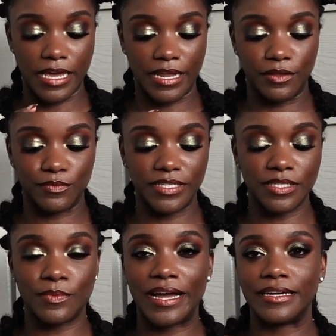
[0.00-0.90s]
and the
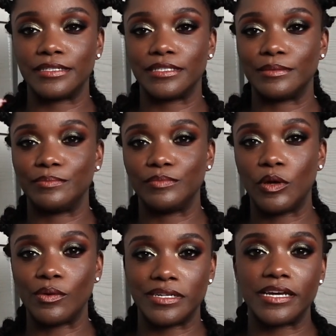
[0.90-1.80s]
reason why I ended up
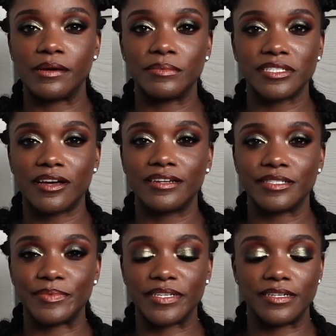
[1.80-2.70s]
going to Amazon
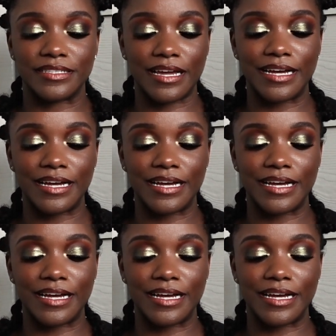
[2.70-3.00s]
is because I